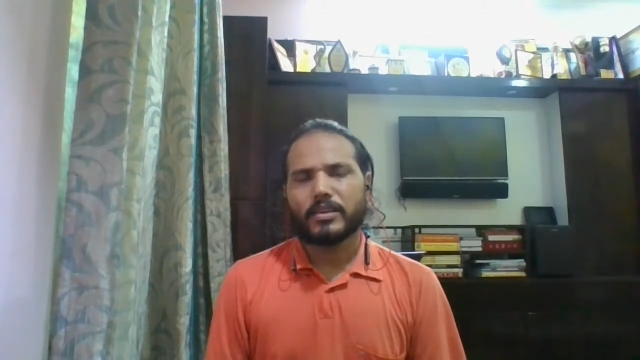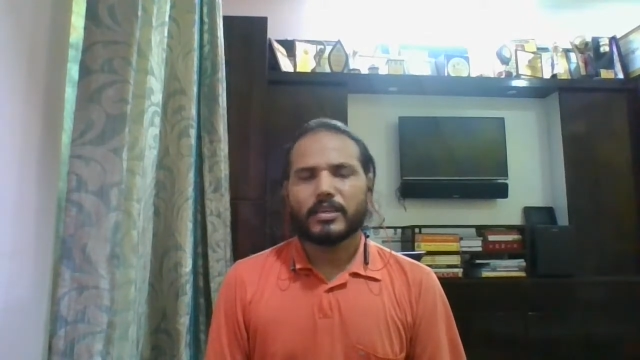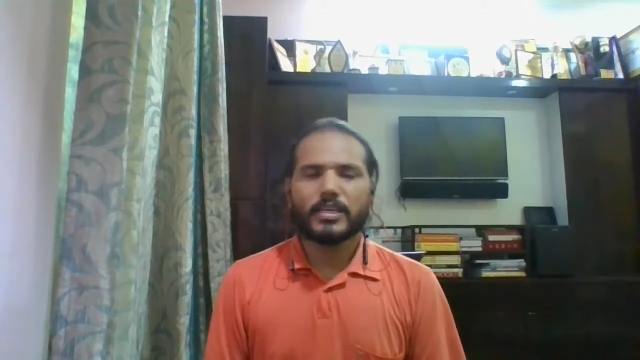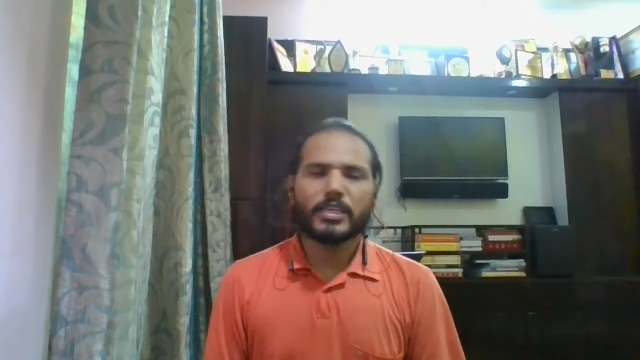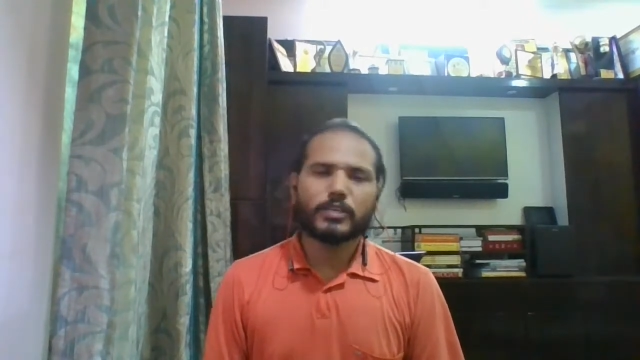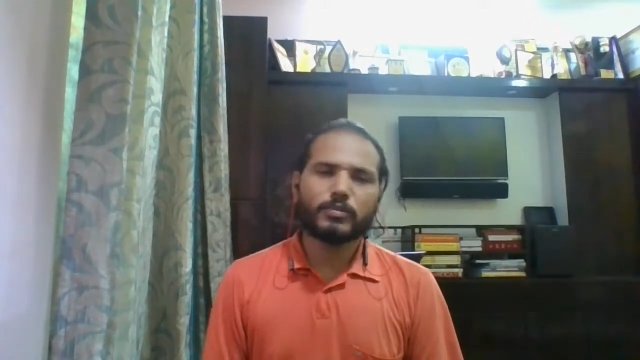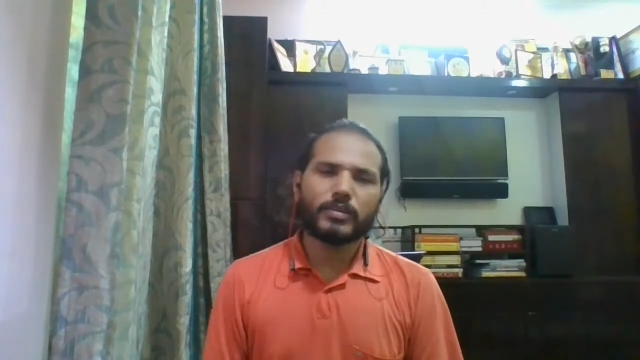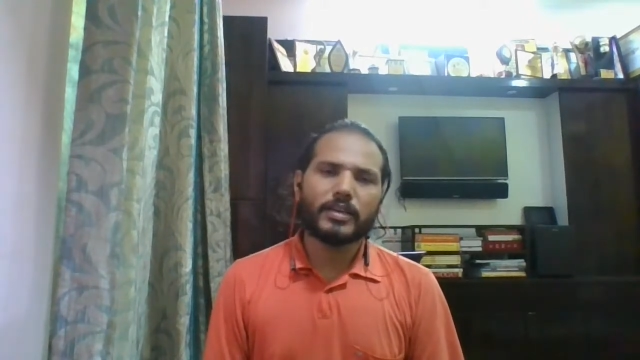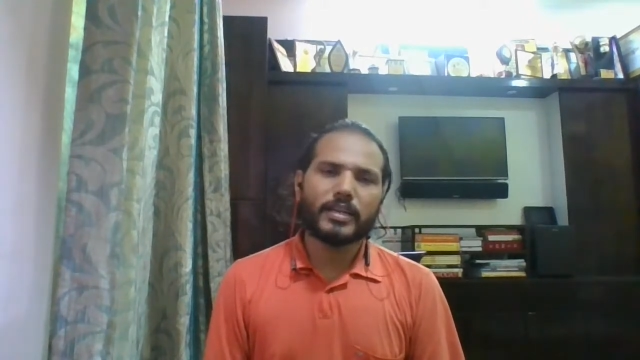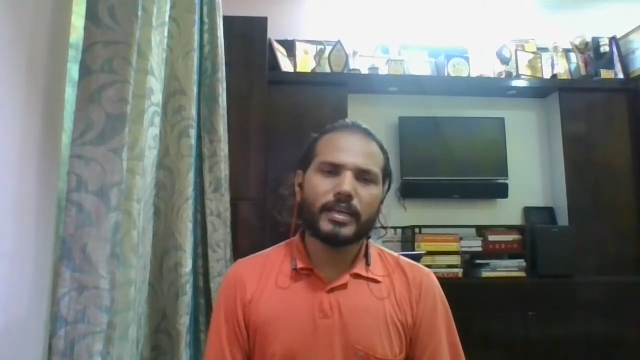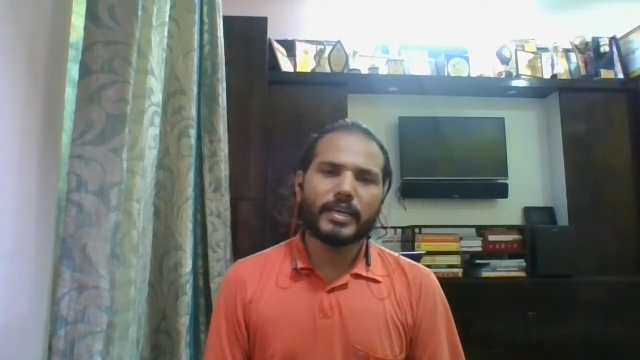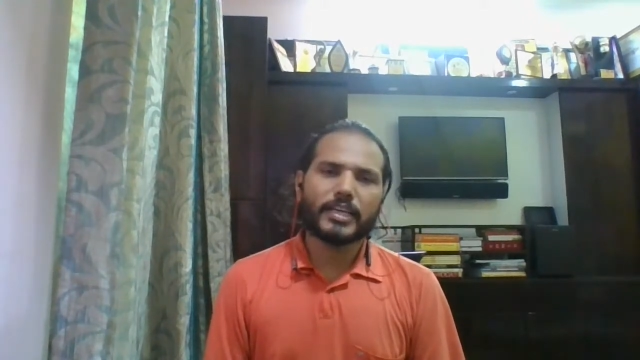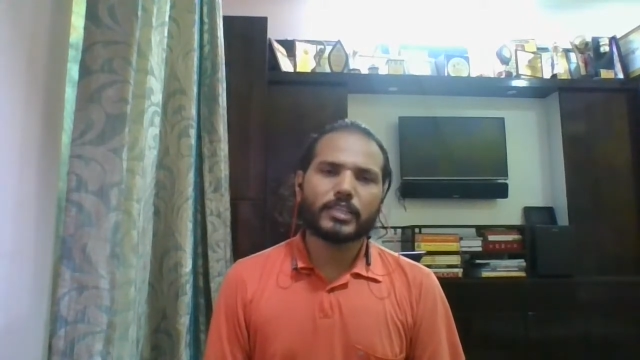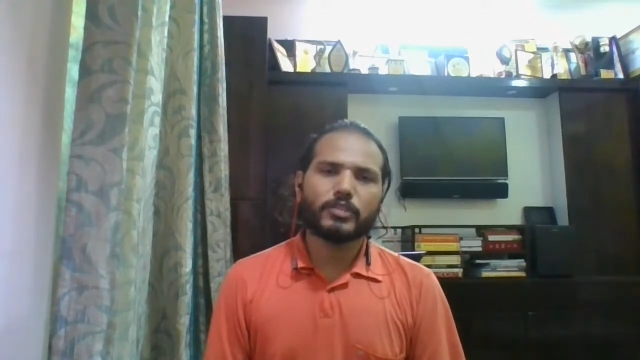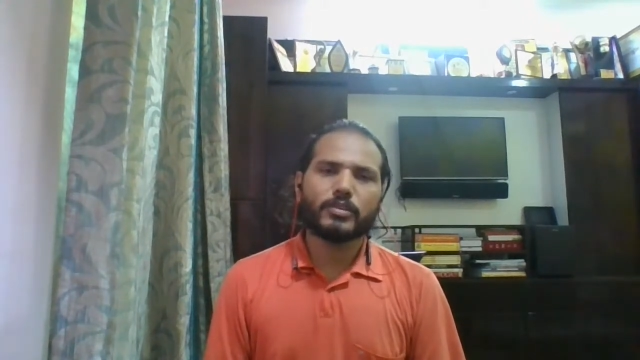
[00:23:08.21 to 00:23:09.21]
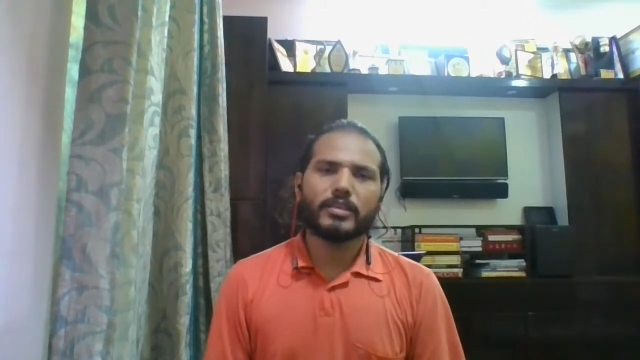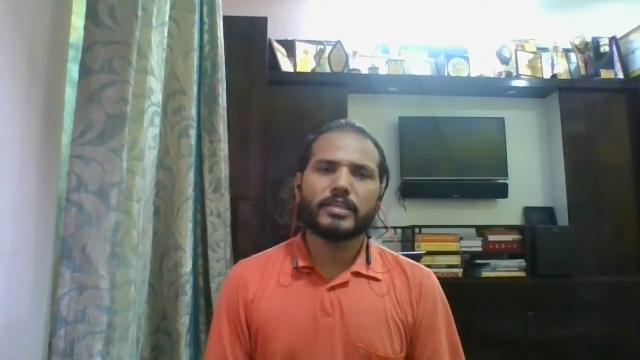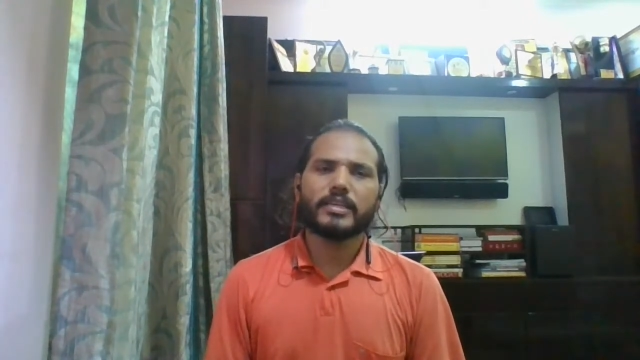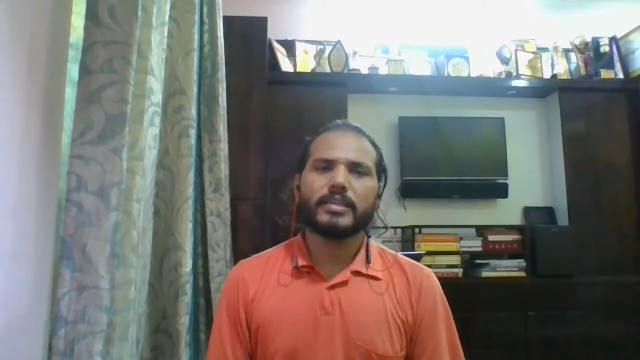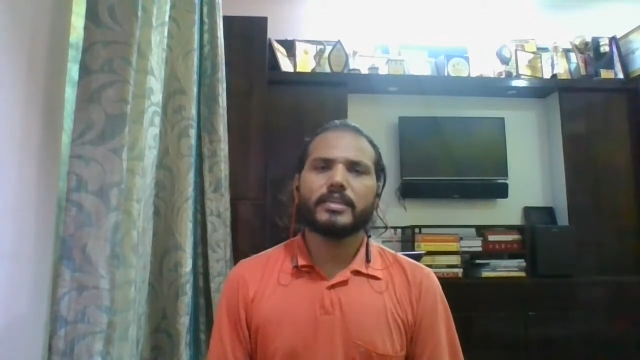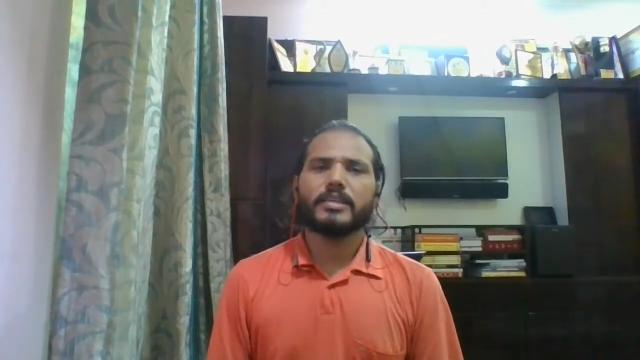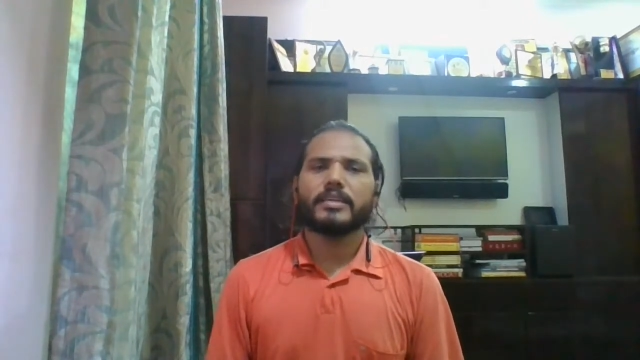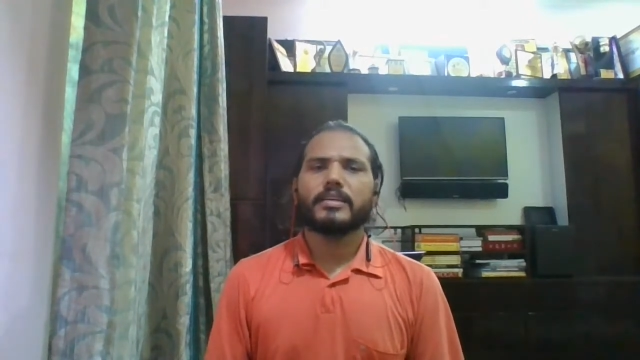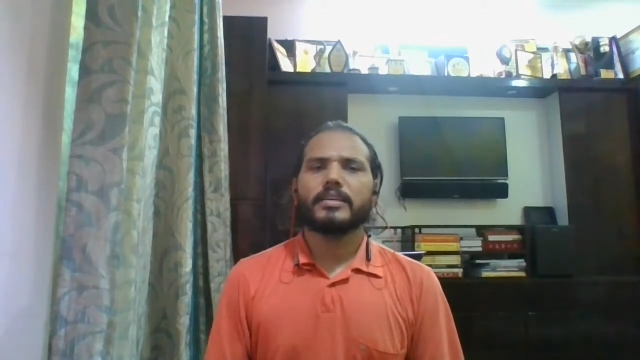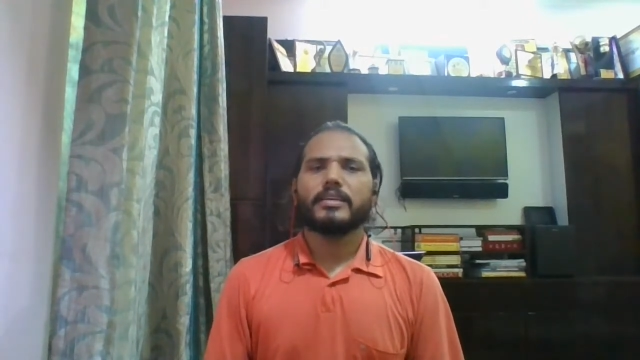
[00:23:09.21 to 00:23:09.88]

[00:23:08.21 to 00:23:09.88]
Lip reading: It will actually